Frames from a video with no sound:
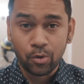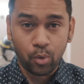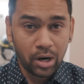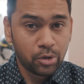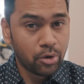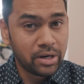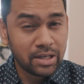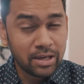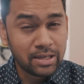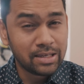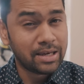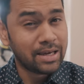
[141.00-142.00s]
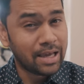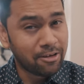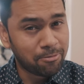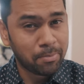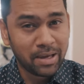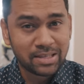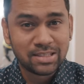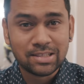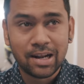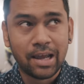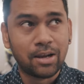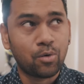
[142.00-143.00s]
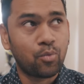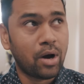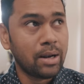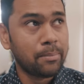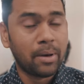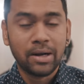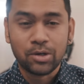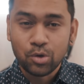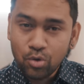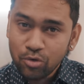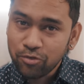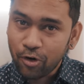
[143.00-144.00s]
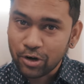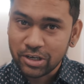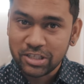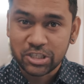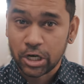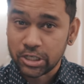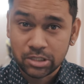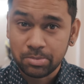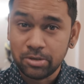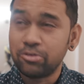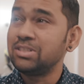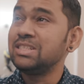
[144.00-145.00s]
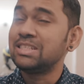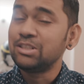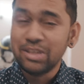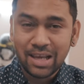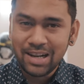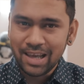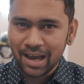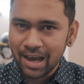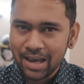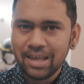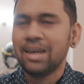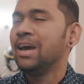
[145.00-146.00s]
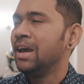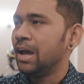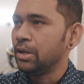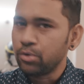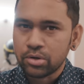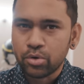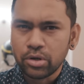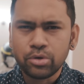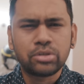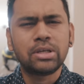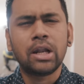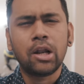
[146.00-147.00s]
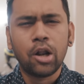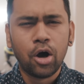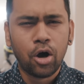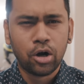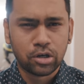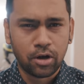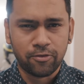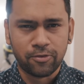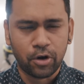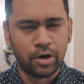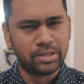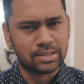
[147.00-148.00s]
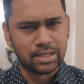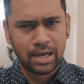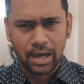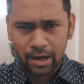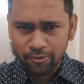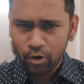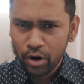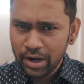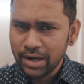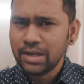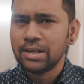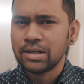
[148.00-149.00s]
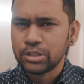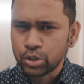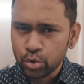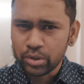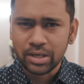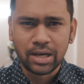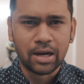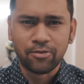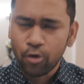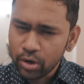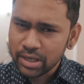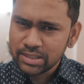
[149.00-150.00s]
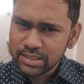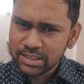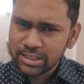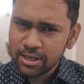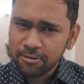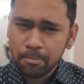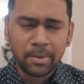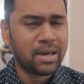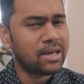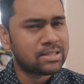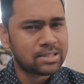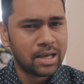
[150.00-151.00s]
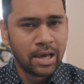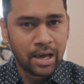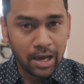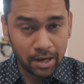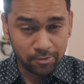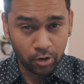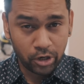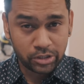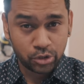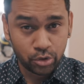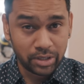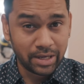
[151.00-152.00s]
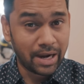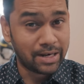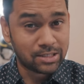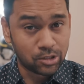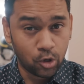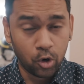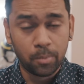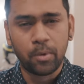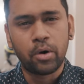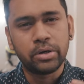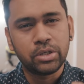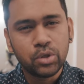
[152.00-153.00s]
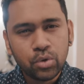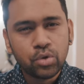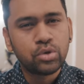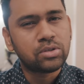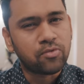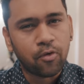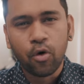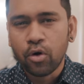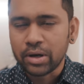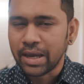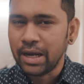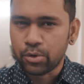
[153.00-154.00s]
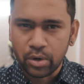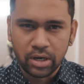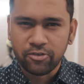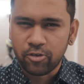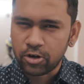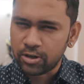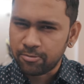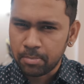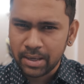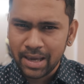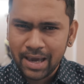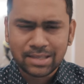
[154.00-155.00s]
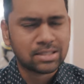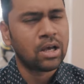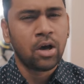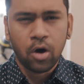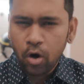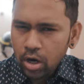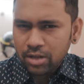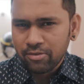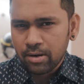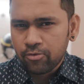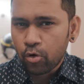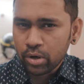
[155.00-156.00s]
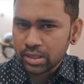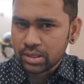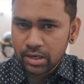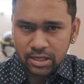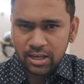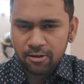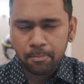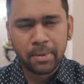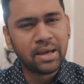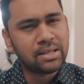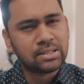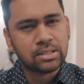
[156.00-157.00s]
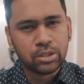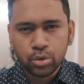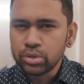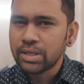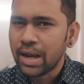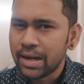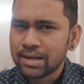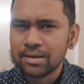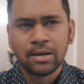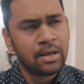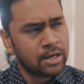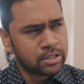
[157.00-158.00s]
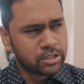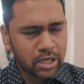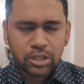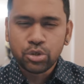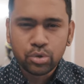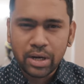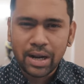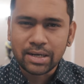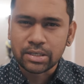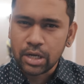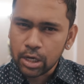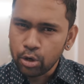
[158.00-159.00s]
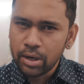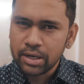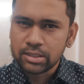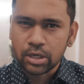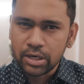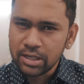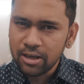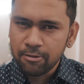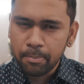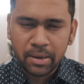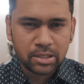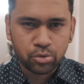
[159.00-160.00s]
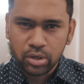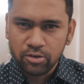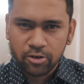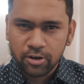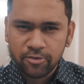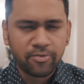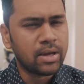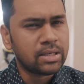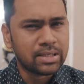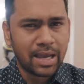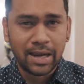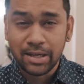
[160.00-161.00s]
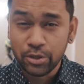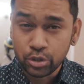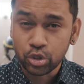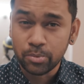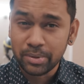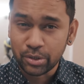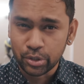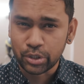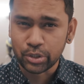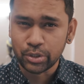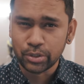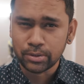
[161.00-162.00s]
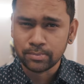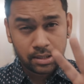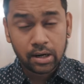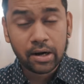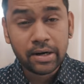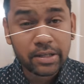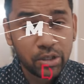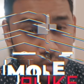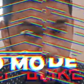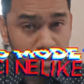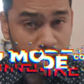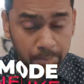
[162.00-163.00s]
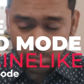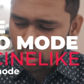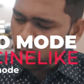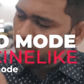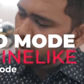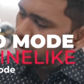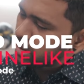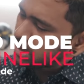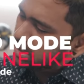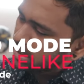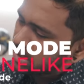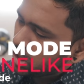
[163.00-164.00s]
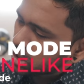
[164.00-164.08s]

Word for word: and 120 fps is like 1/240 shutter speed, which is really high, and you are going to see a lot of noise. Avoid shooting at 4K 60 fps. Avoid shooting at slow-mo. Use 4K 24 fps or even 4K 30 fps. Just shoot at regular 30 fps, 24 fps, and you should be good to go. Third, use the Pro mode here in the